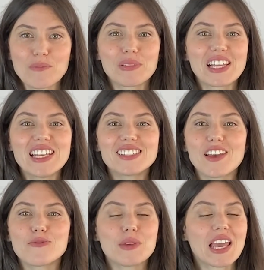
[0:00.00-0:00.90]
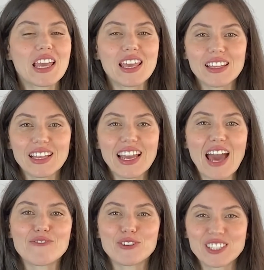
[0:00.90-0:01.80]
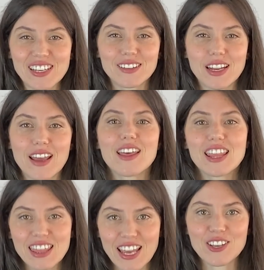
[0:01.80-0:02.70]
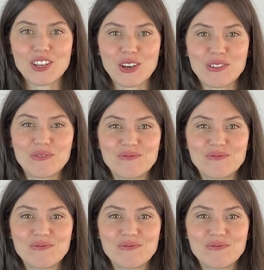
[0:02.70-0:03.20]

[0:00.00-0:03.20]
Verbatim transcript: Please give me healing and fertility. Thank you."